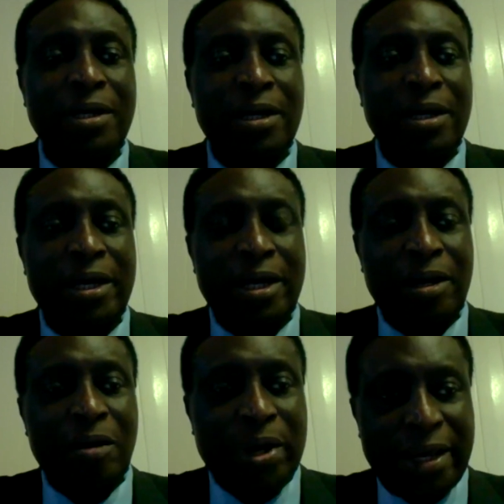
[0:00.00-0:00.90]

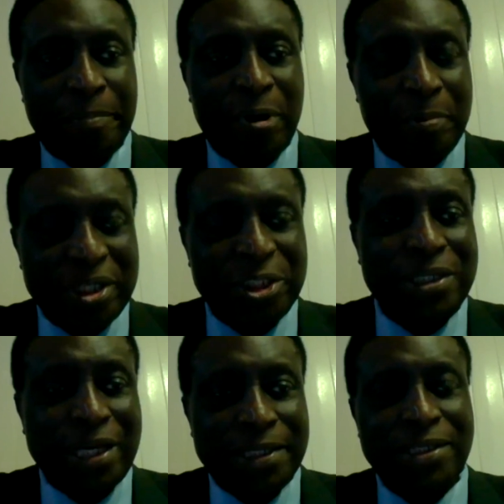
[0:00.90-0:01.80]
When I
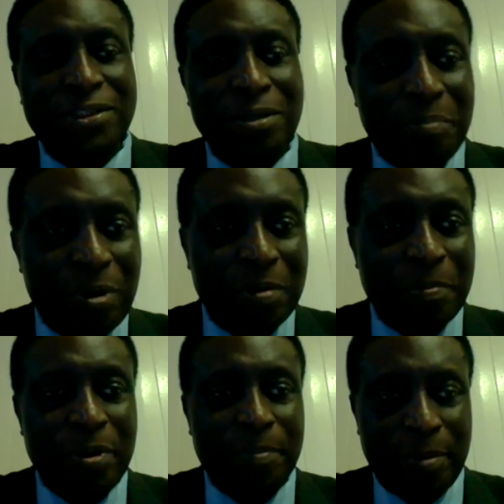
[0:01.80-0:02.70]
did some
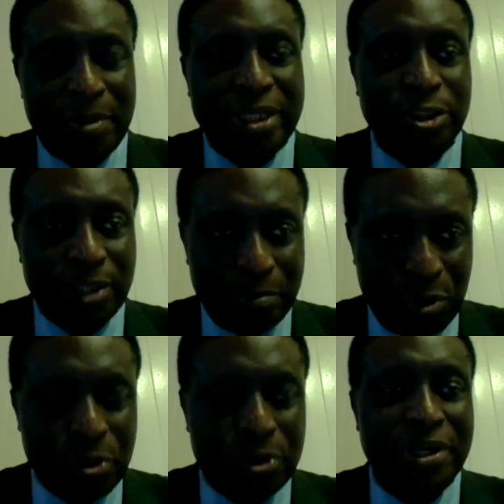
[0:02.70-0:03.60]
publication, a
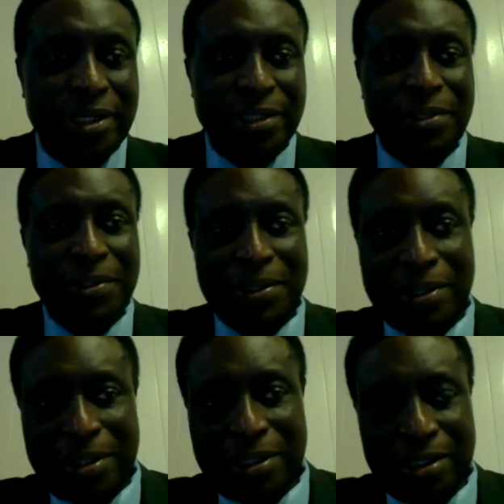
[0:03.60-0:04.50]
book
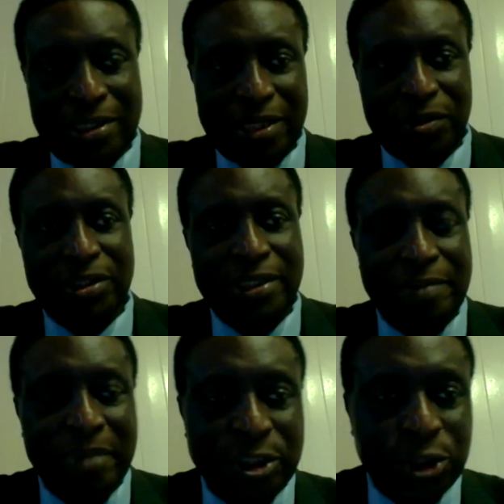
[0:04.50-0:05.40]
that they
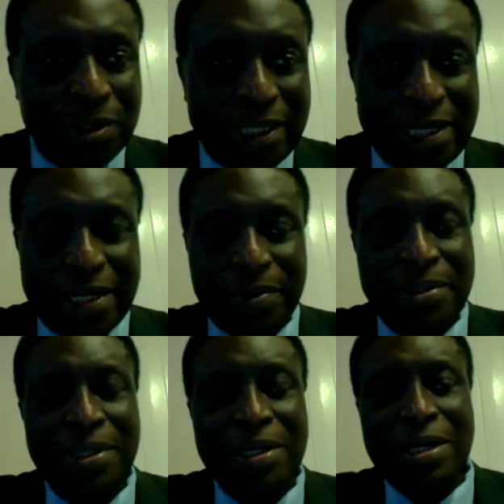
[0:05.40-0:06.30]
mentioned earlier
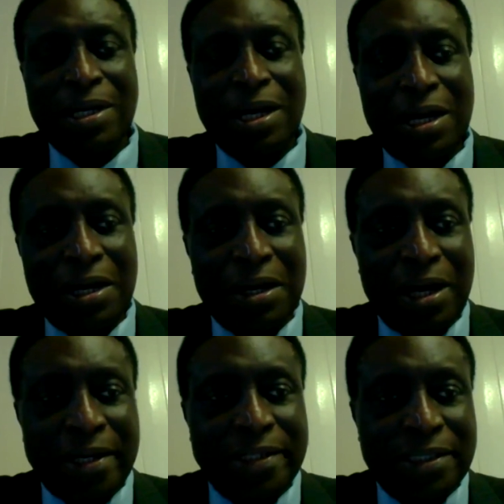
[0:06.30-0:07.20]
on,
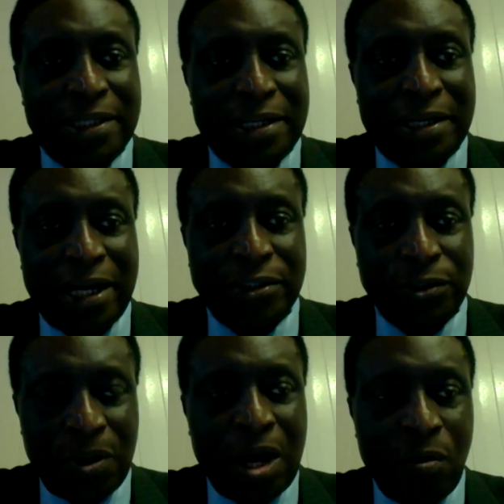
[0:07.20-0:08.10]
and I
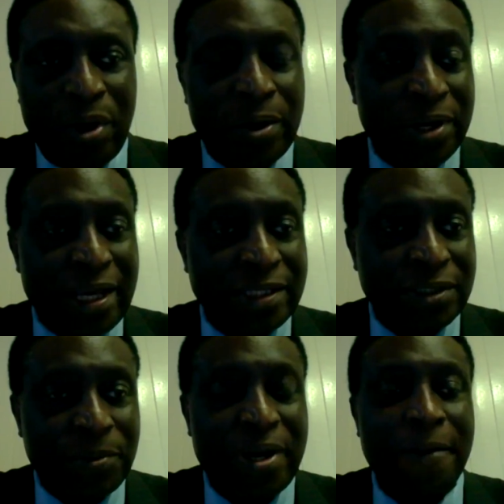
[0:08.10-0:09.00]
saw how well organized
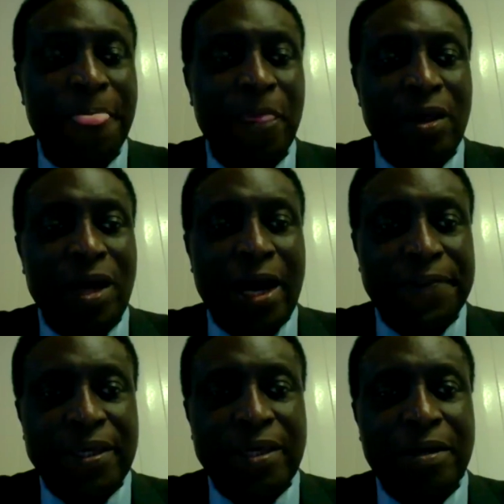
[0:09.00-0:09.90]
they were. I
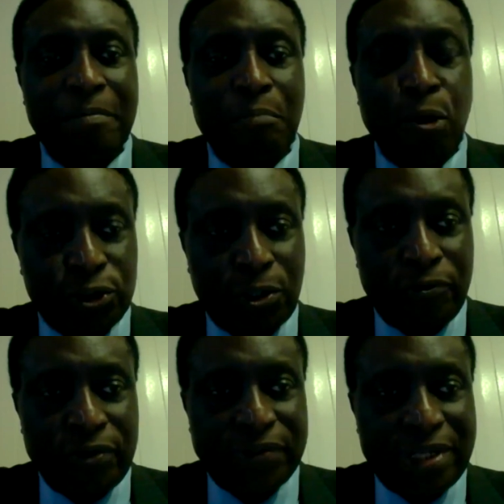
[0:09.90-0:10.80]
think most
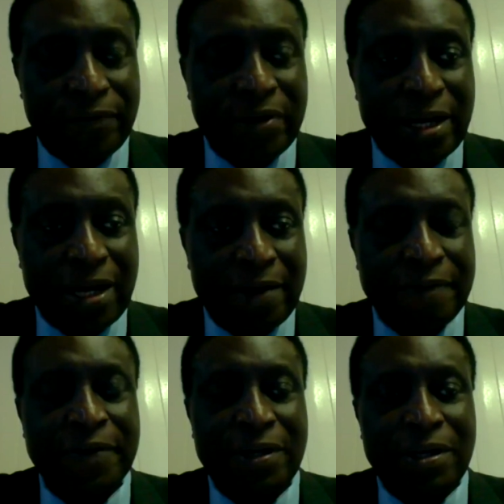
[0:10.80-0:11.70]
countries in Africa
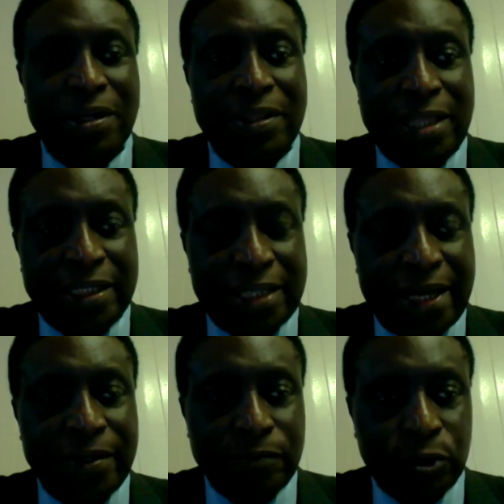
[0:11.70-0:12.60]
have that
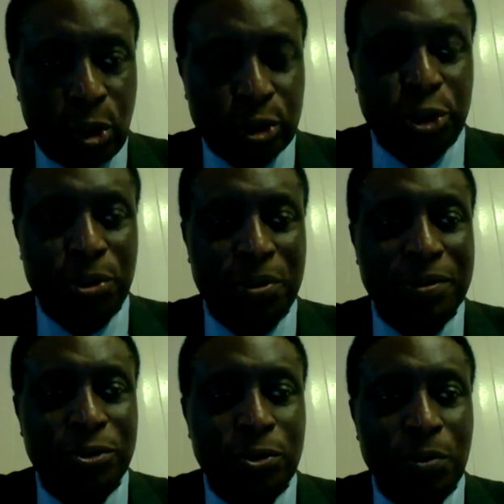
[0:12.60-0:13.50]
kind of structure
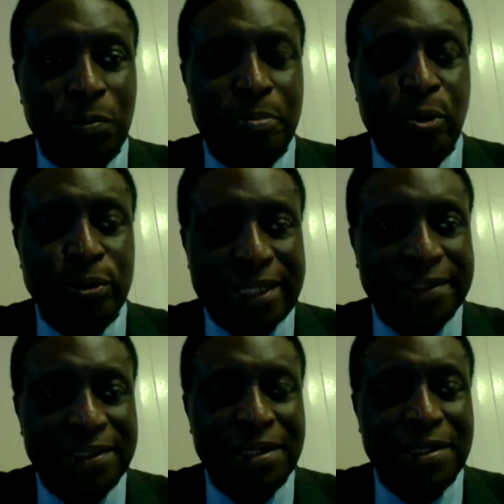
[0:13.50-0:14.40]
to
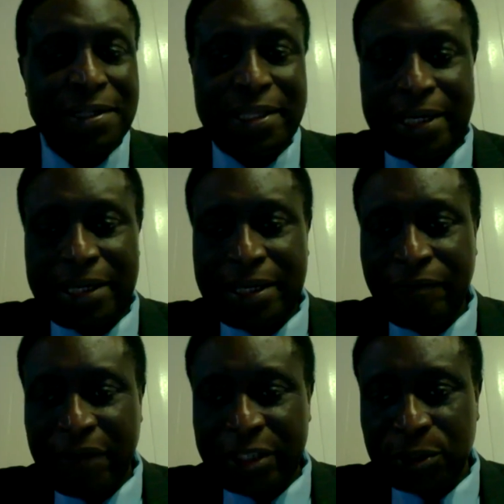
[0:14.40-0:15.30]
protect the
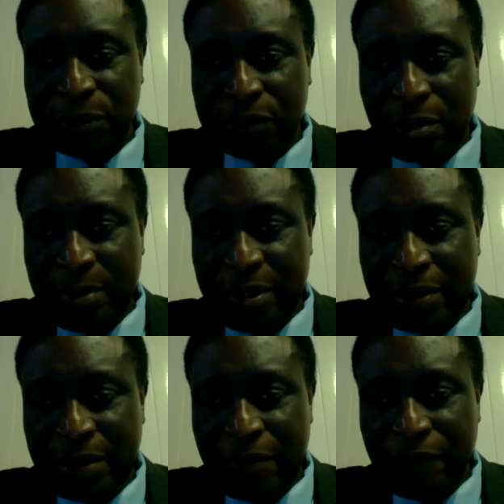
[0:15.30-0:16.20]
inventions coming
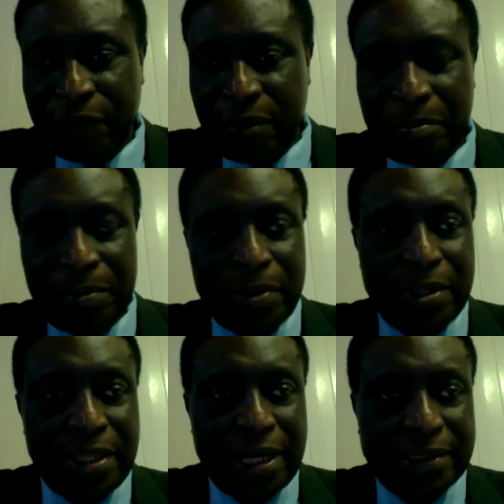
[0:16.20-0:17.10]
from
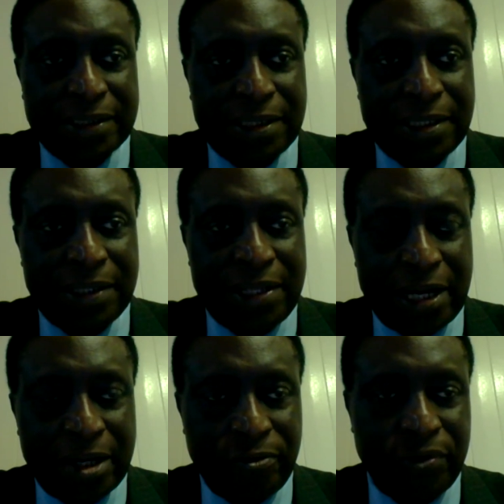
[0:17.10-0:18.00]

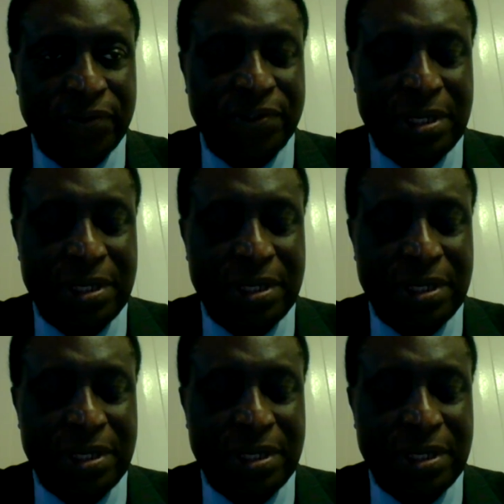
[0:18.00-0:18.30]
their countries.